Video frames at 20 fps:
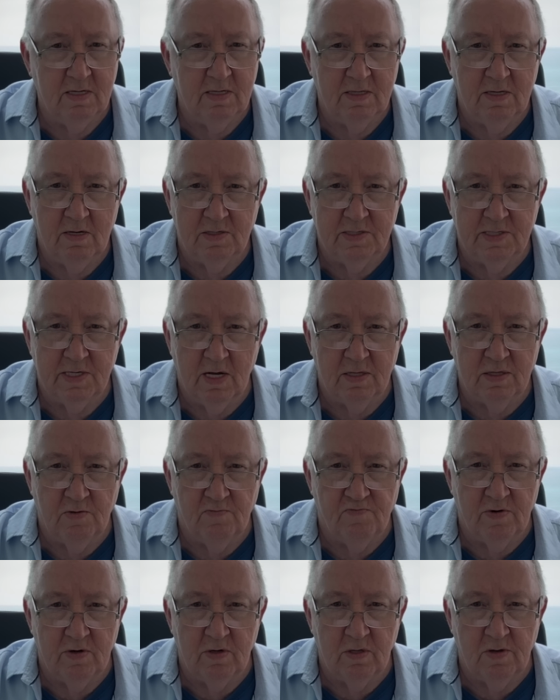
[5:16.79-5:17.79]
There's nothing
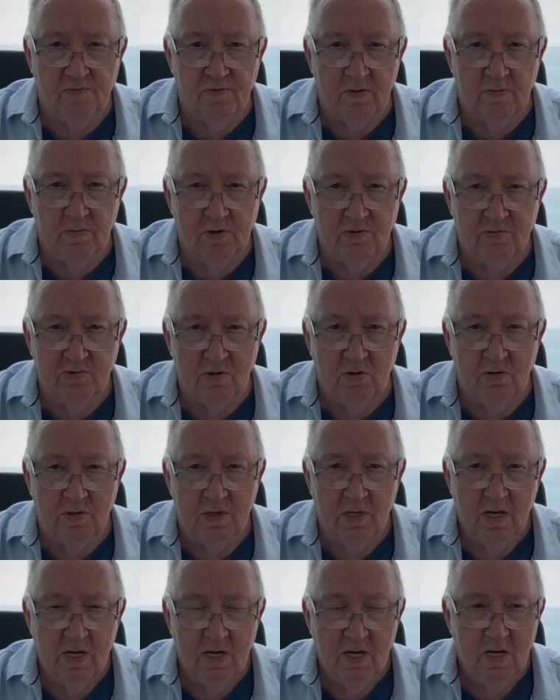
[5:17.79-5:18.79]
further from the truth.
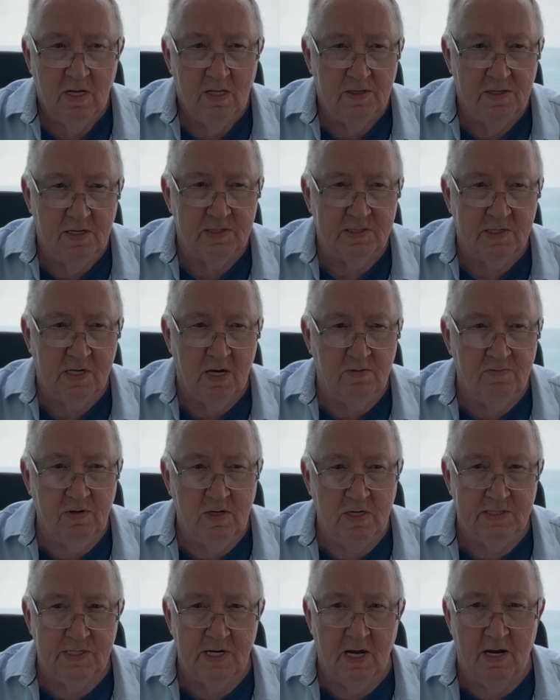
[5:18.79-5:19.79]
This country
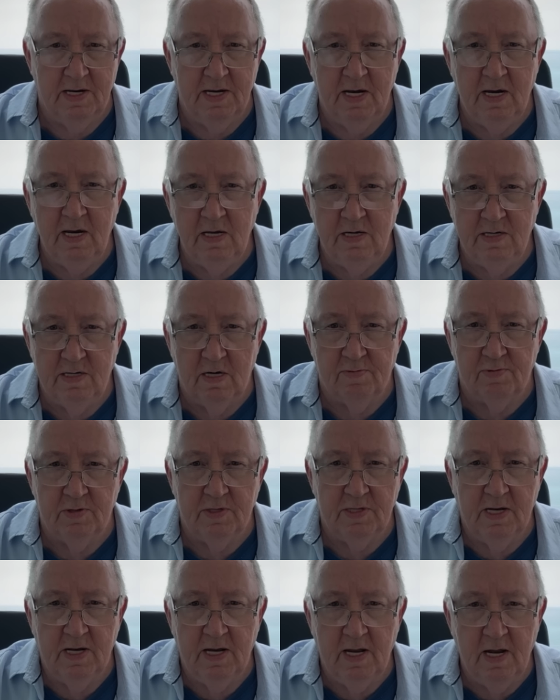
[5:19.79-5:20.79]
is not any different
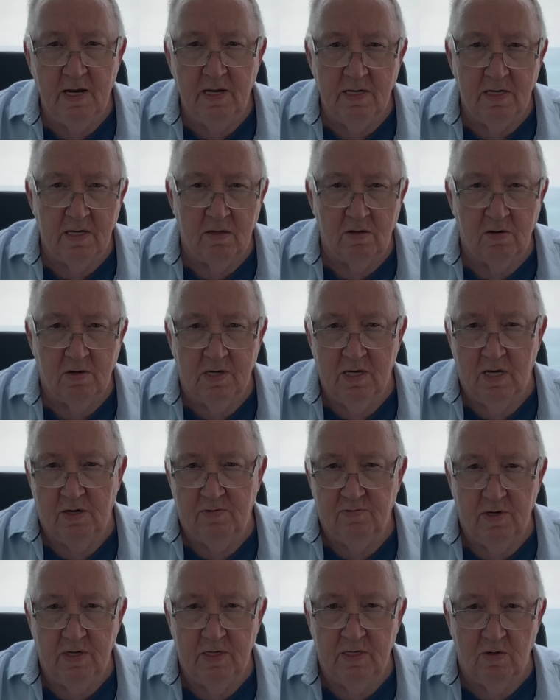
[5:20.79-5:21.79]
than any other
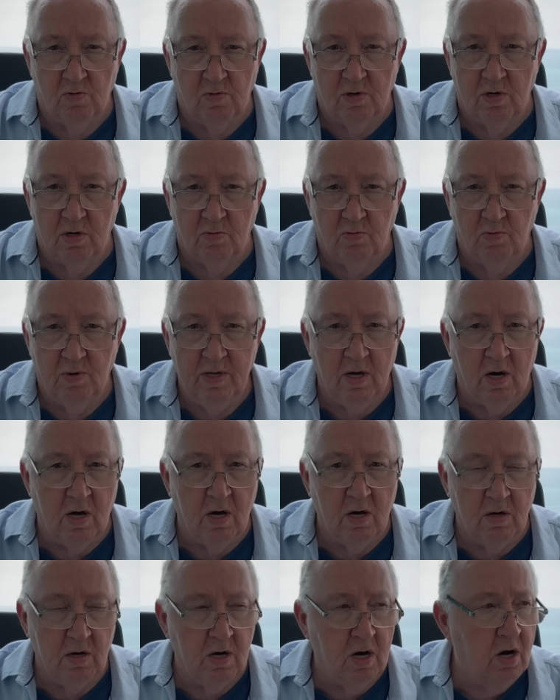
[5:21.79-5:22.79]
country in the world.
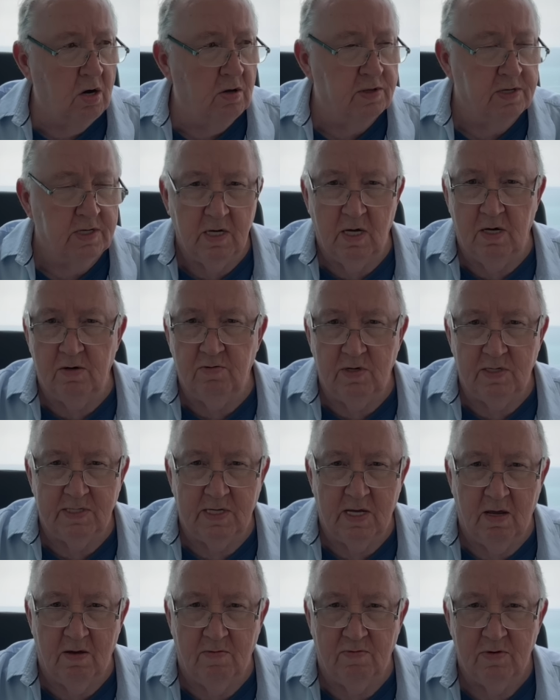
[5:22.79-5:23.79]
All the countries
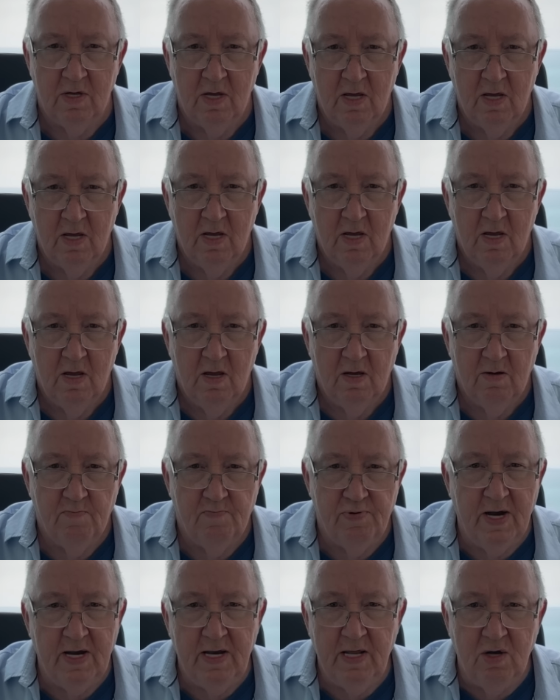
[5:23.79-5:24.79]
have
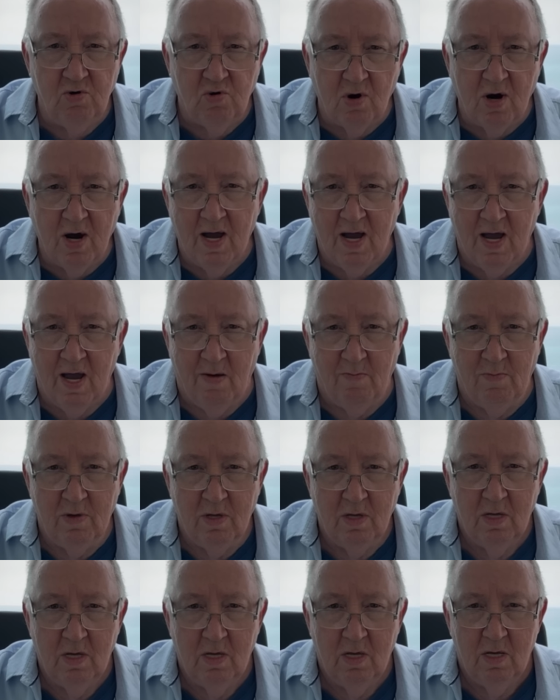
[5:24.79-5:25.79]
petty crime.
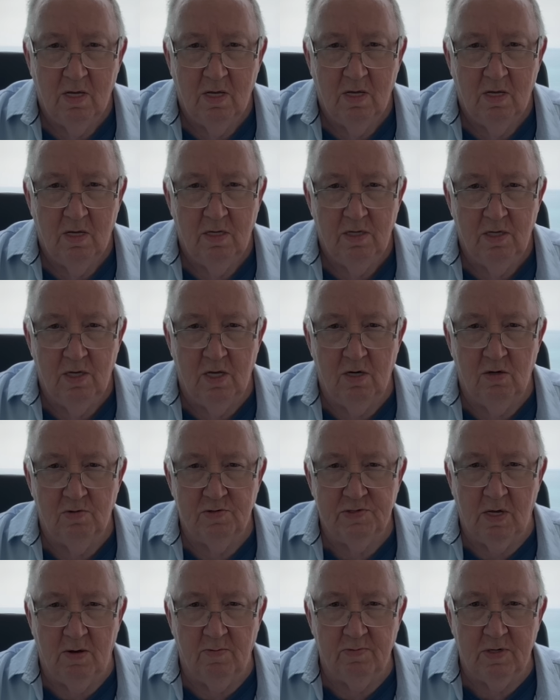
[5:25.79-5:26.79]
You know,
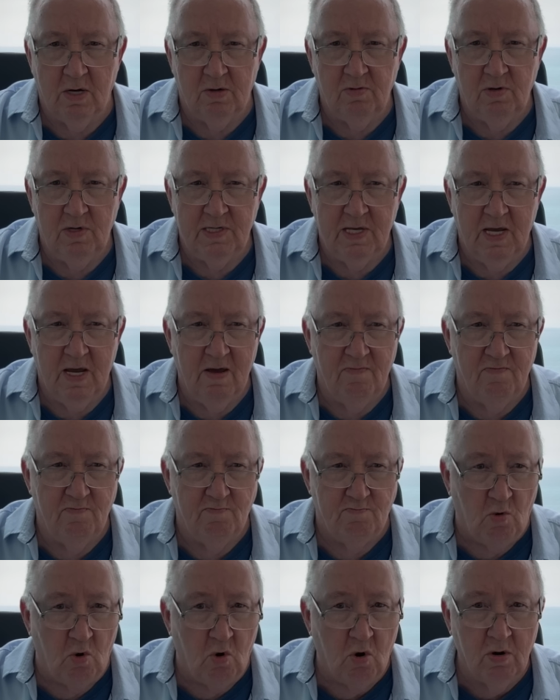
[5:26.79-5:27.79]
some countries have
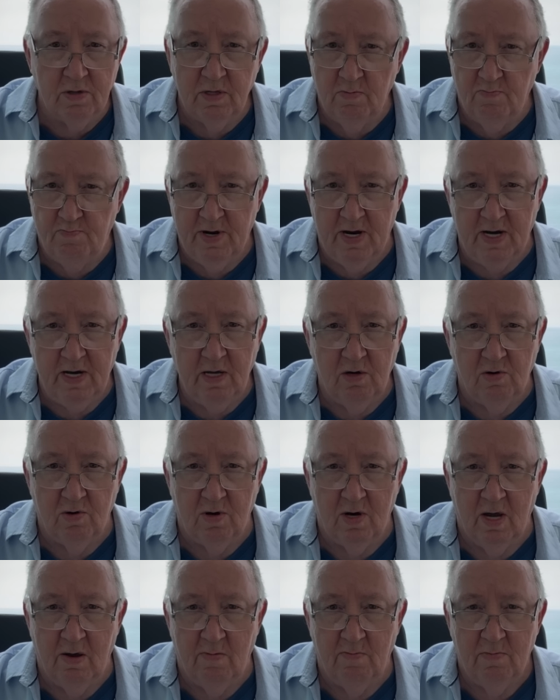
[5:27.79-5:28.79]
more than petty
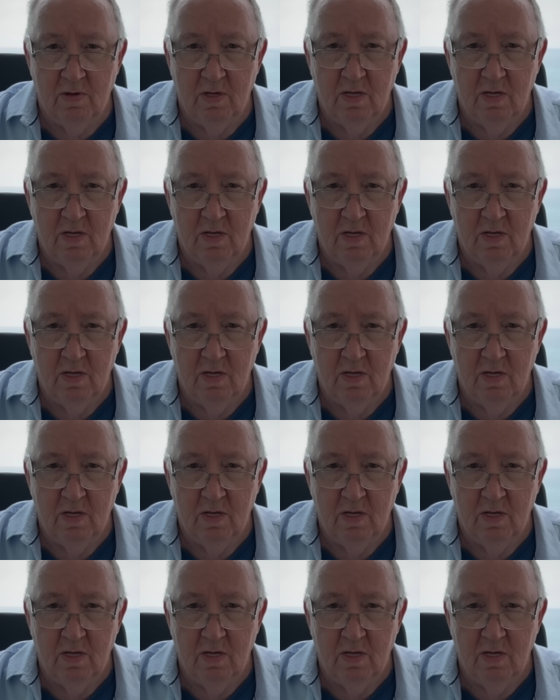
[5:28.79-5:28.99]
crime.